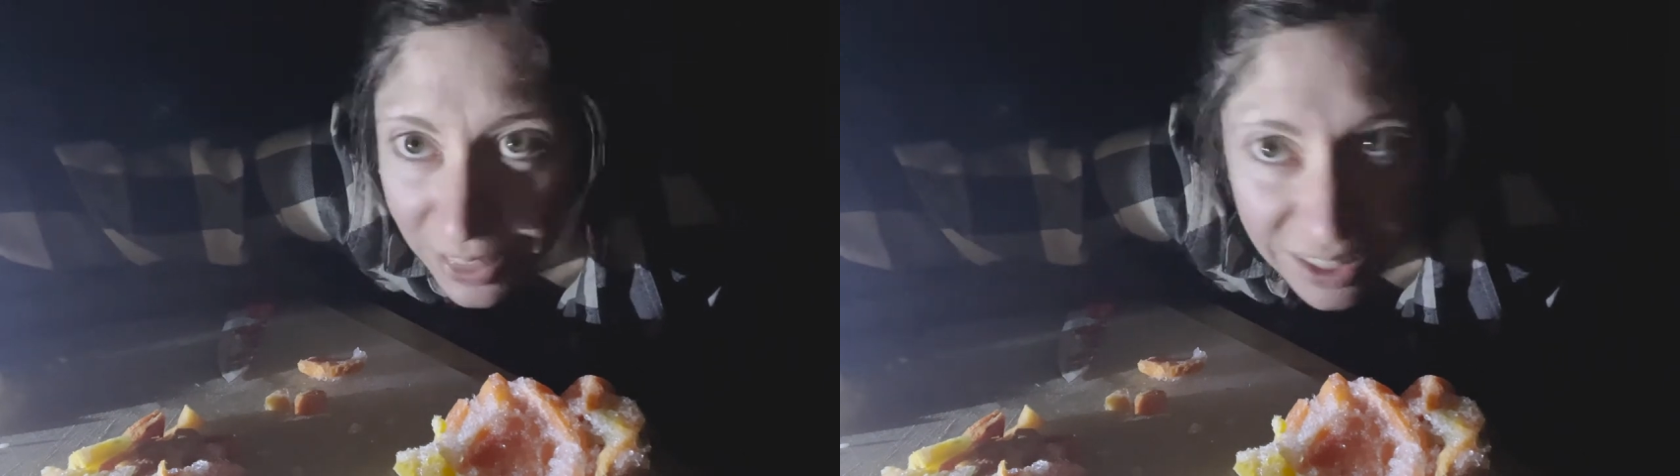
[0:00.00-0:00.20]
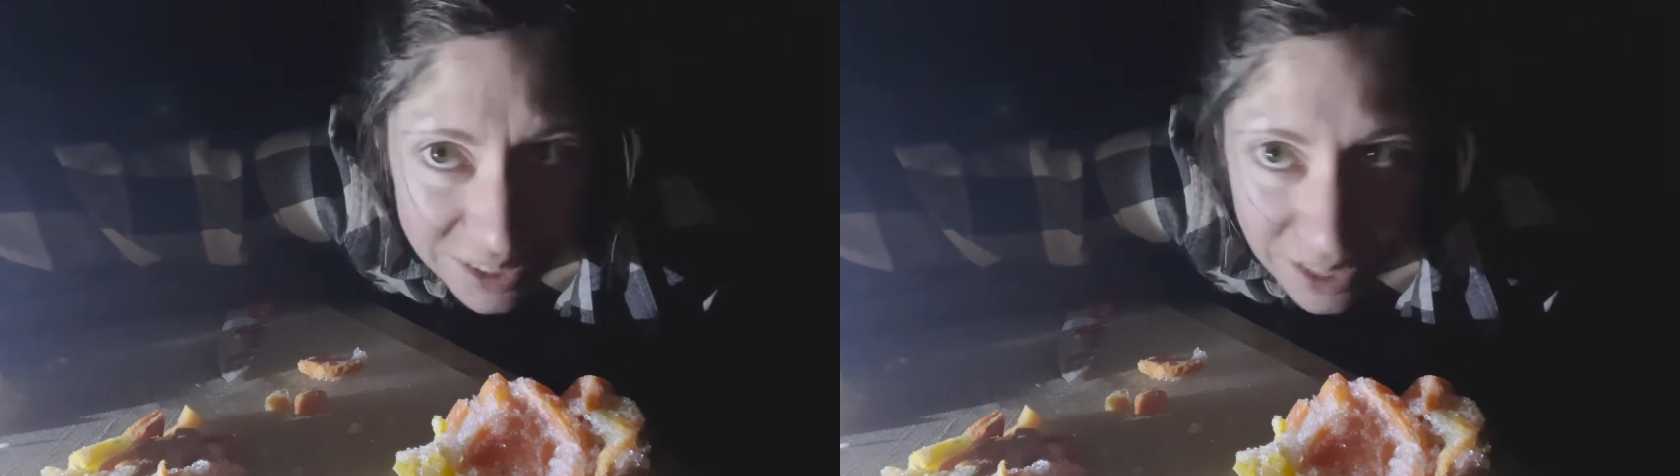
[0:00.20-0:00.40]

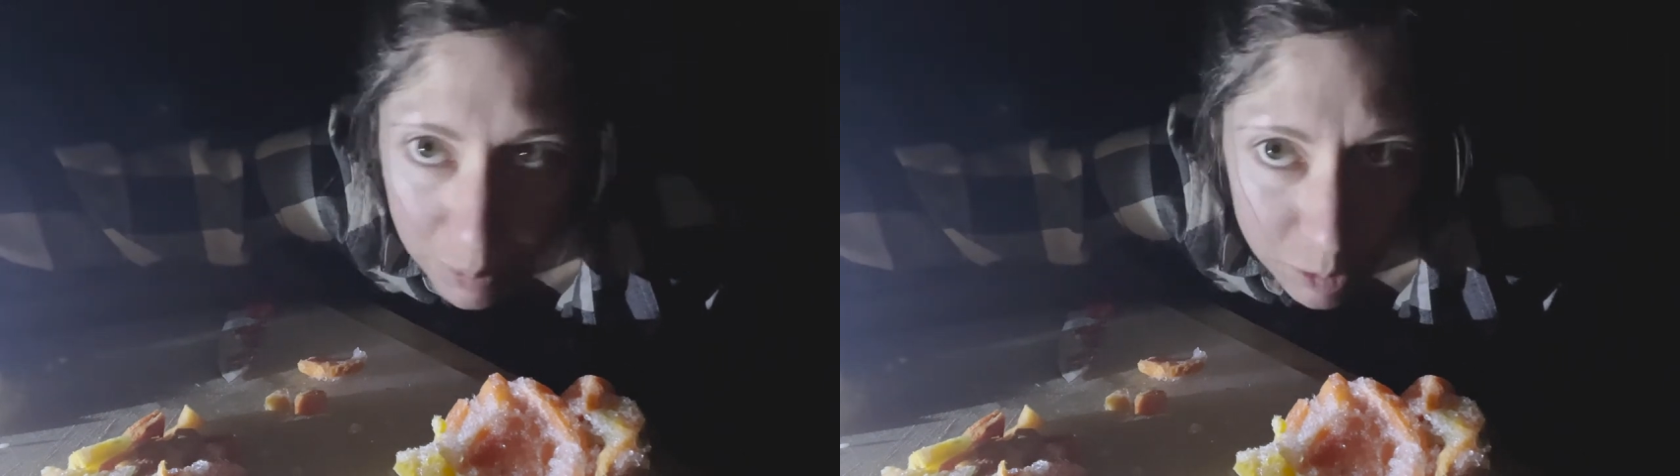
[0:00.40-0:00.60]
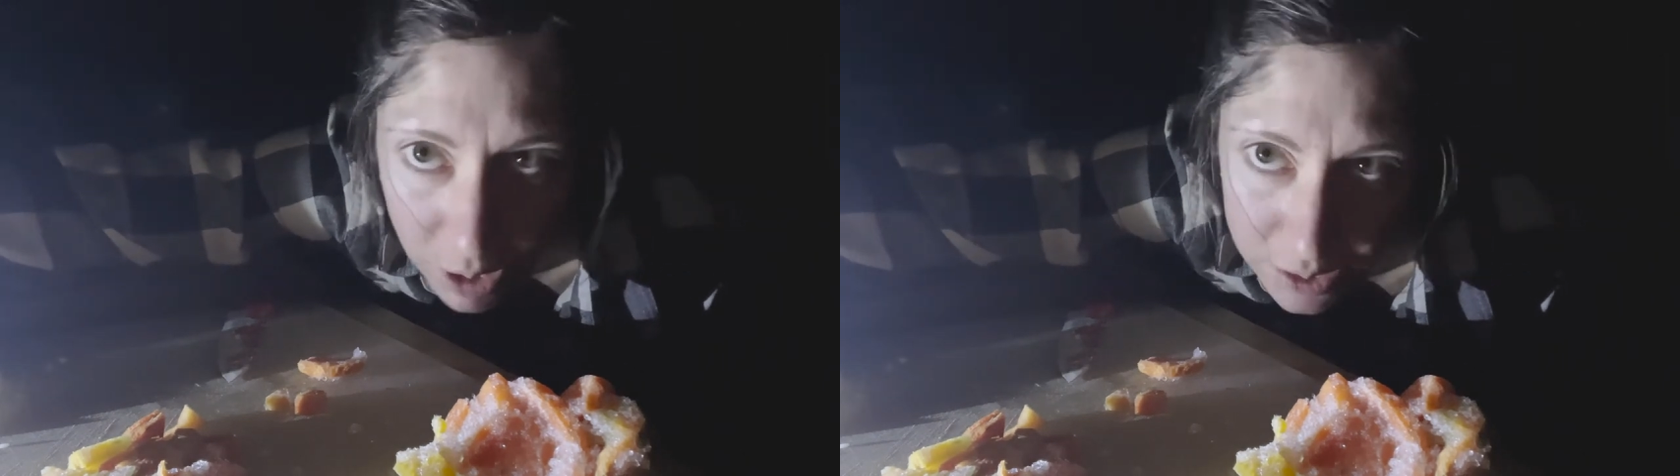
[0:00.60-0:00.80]
this time
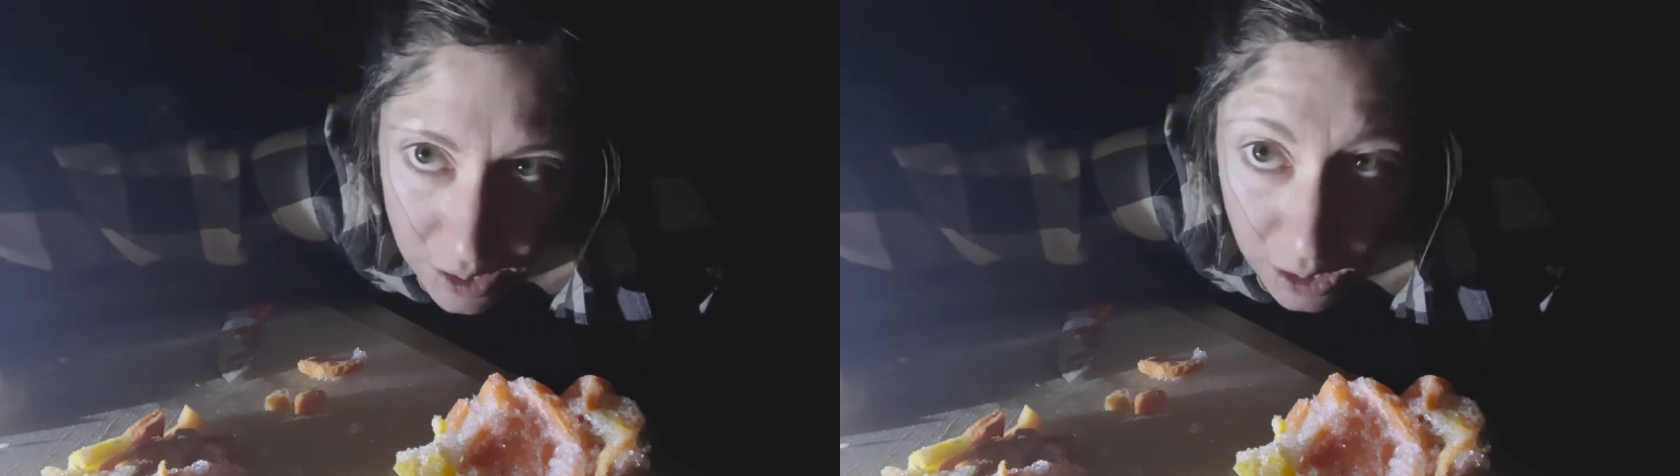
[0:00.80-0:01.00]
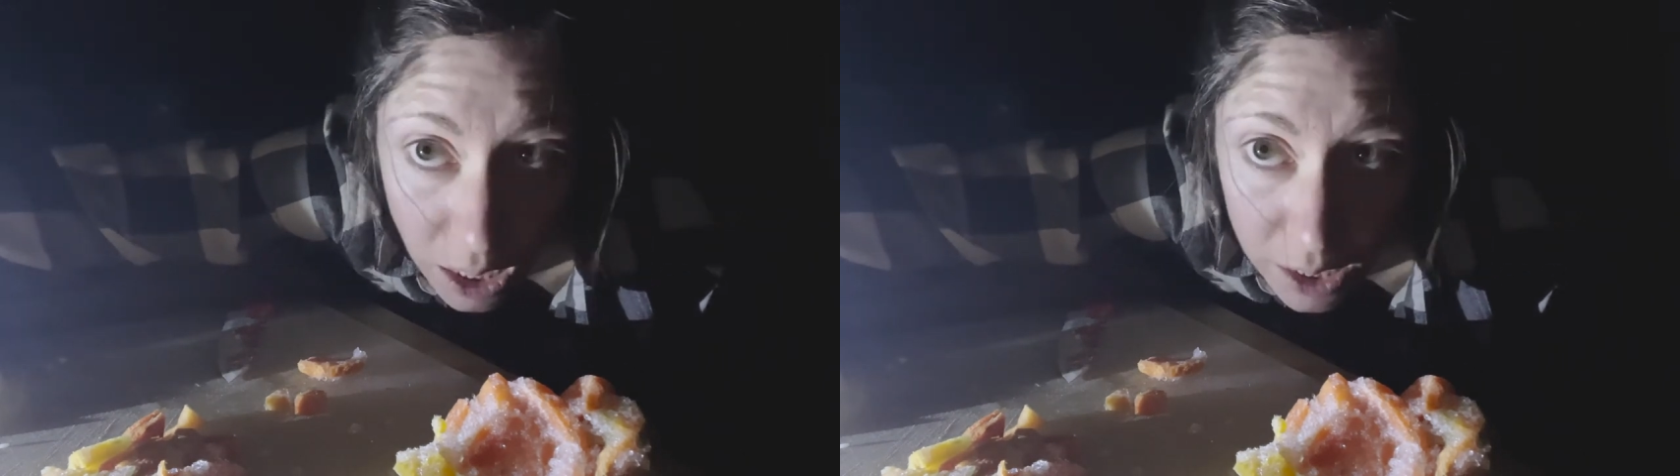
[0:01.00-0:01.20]
it
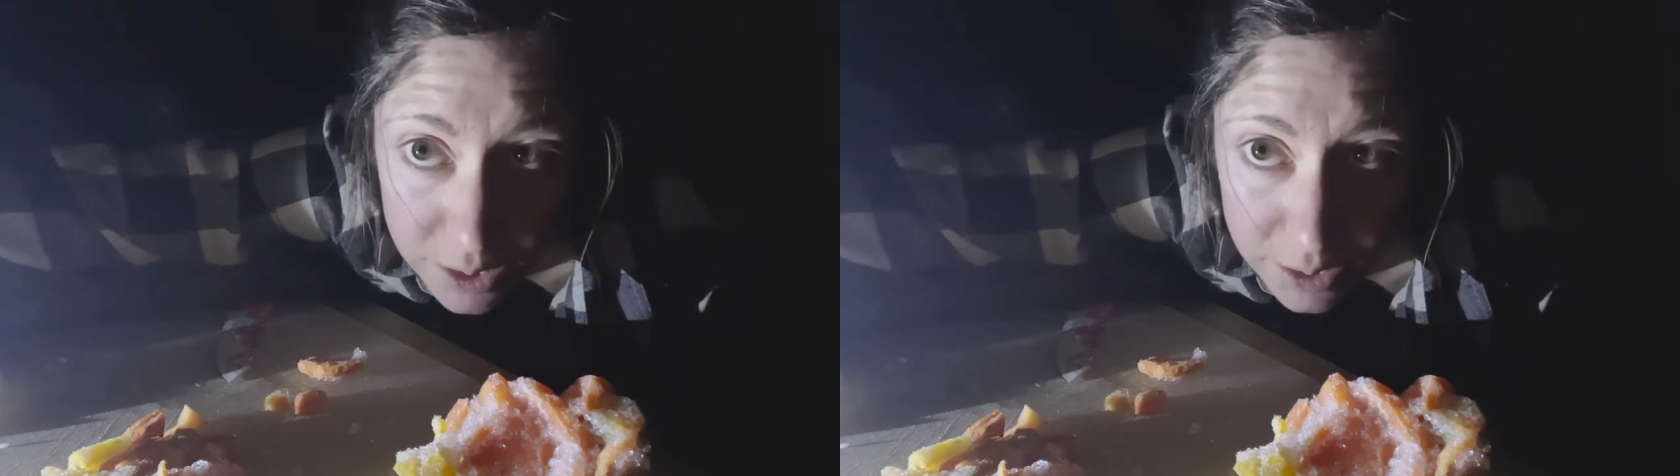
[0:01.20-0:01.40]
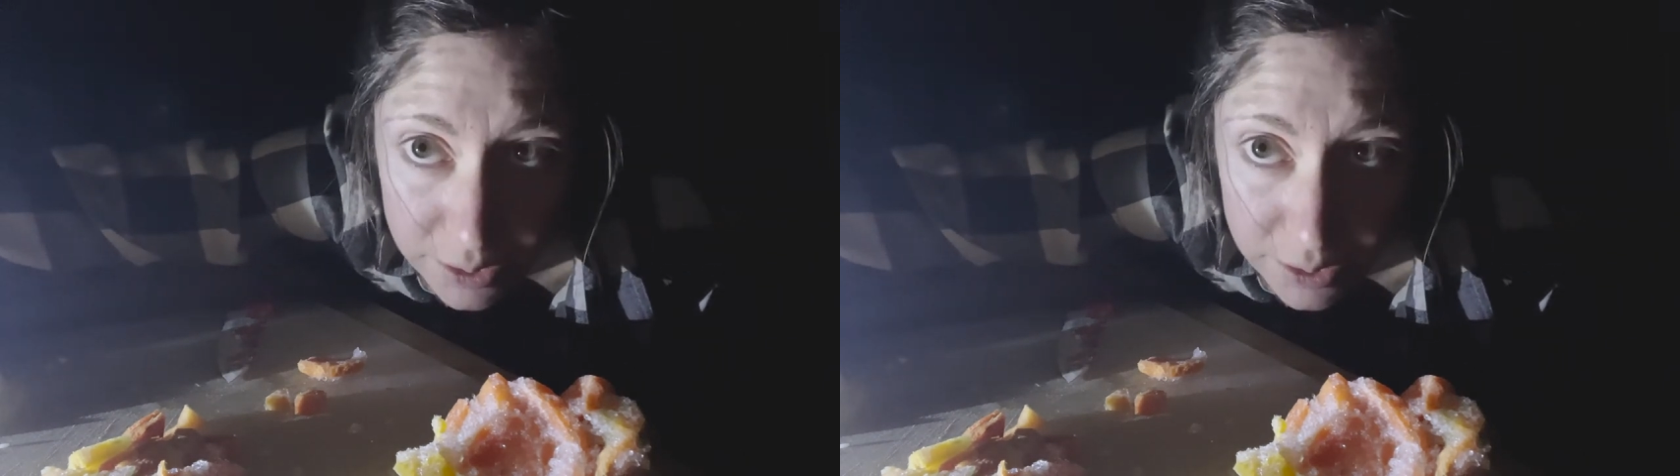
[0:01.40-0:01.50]
wasn't us,